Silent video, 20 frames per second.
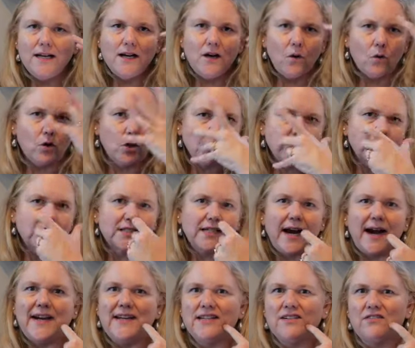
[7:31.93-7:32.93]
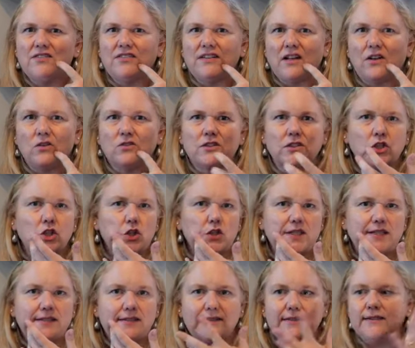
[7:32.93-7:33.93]
or just kind of settles and
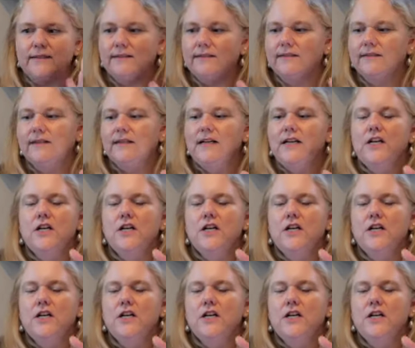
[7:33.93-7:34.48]
creases.